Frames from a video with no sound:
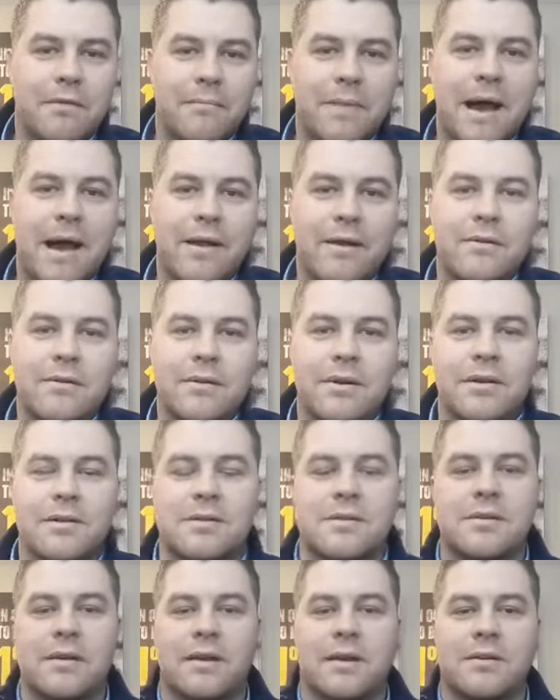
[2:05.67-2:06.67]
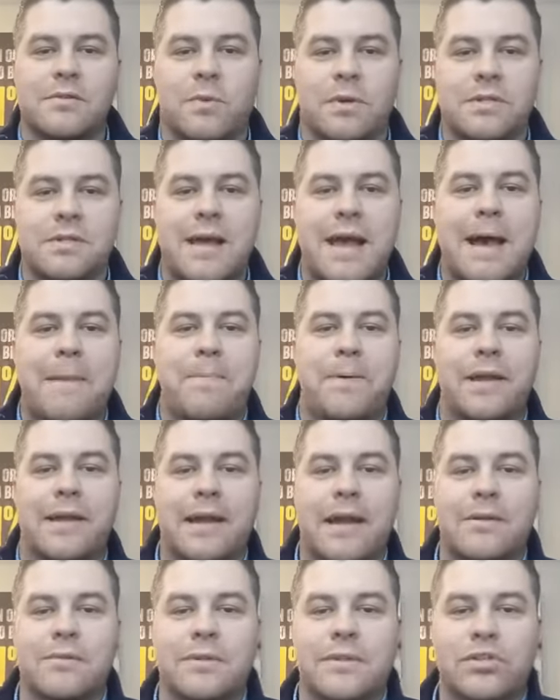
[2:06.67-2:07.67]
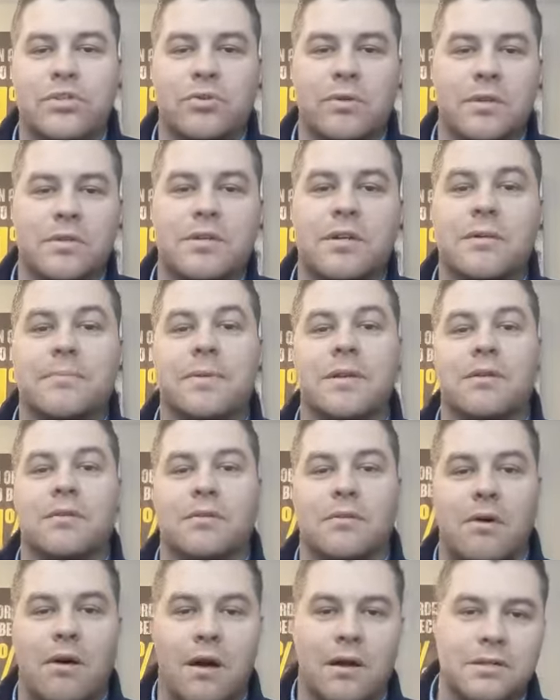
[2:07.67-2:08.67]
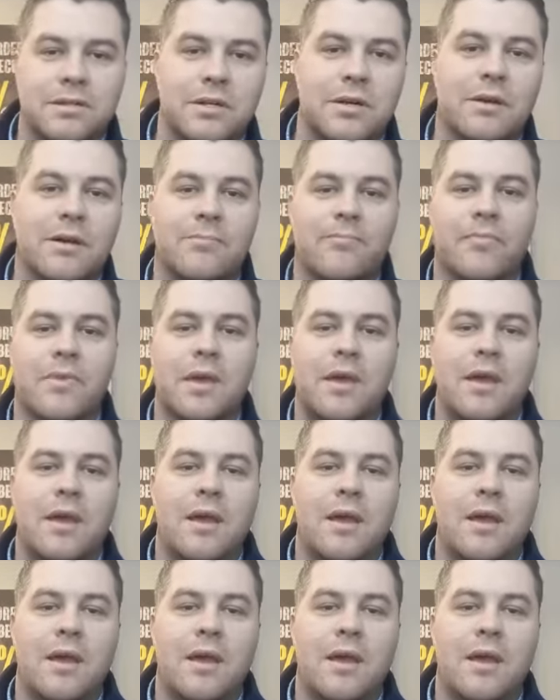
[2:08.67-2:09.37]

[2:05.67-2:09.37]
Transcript: model considers what's happening not only short-term but long-term,